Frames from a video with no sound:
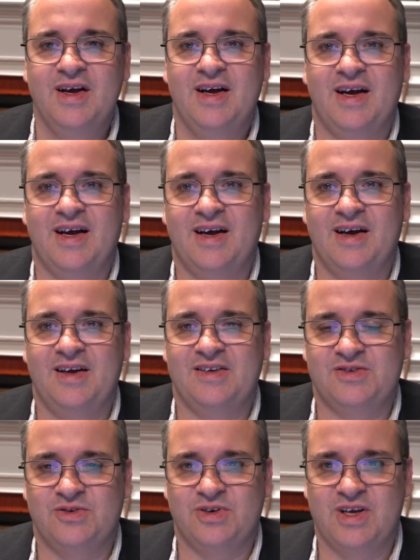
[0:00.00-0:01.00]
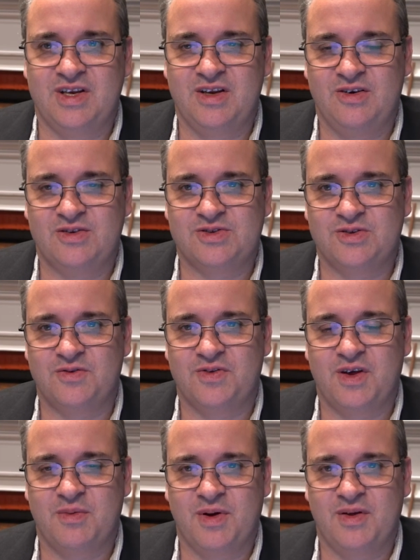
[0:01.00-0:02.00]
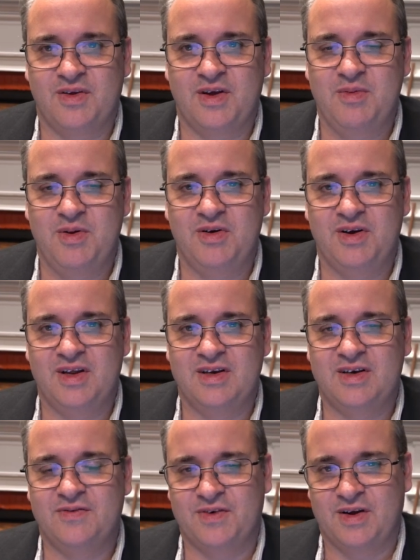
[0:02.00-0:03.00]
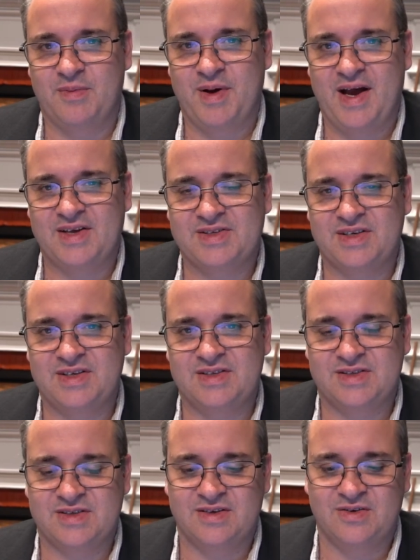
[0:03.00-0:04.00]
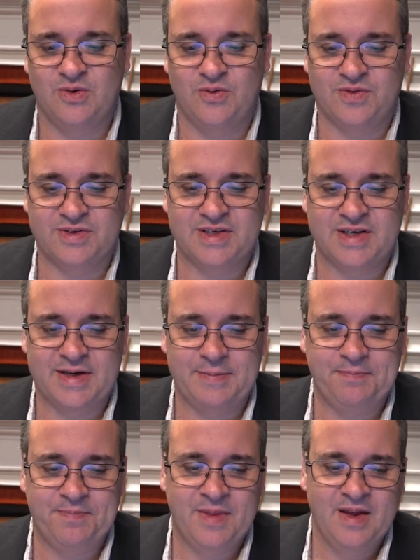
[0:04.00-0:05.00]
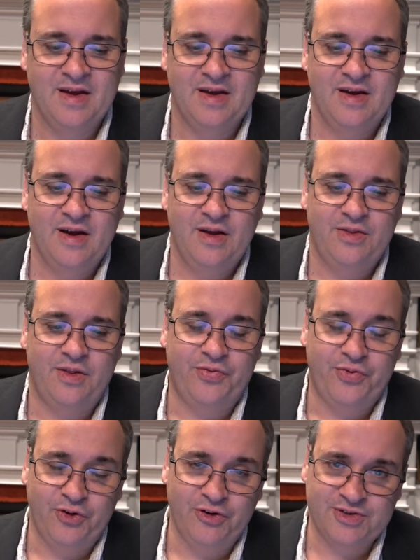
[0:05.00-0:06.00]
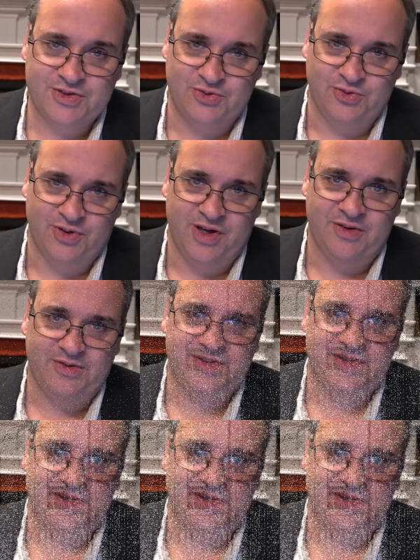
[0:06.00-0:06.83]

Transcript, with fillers: uh, and so continue to serve the, co- uh, the community in different capacities uh, over time. The third schoolhouse,